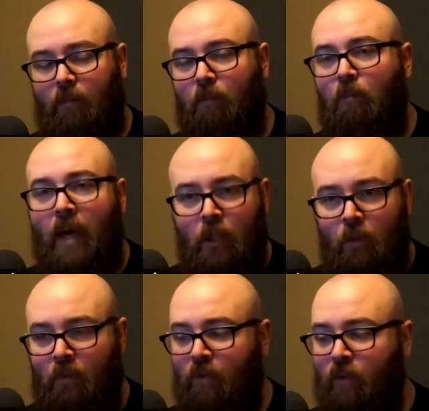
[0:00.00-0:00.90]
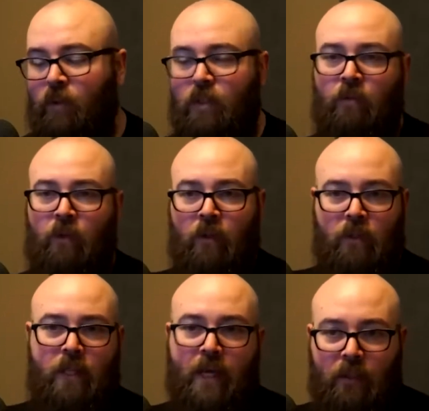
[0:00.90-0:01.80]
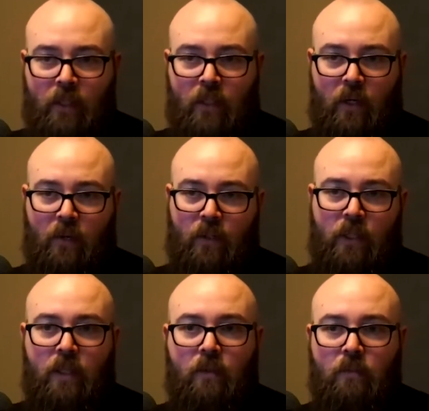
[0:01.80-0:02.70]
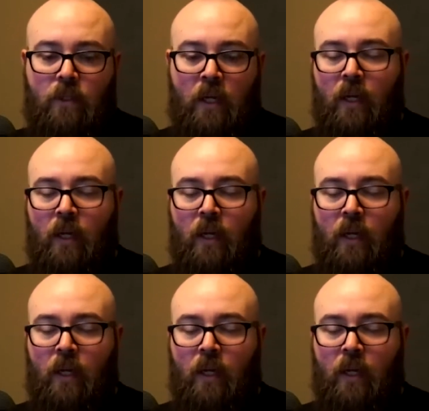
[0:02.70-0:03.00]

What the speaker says: management folks, for tech leads on other teams,